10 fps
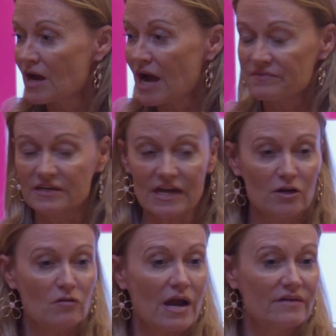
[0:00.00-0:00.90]
I think I
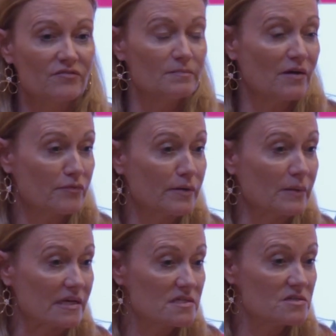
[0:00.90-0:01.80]
cried for about 3
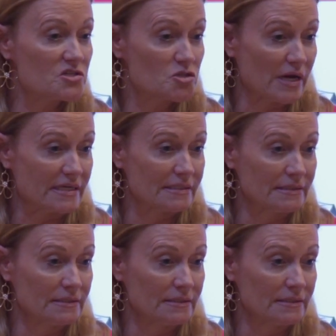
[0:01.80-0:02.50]
weeks straight.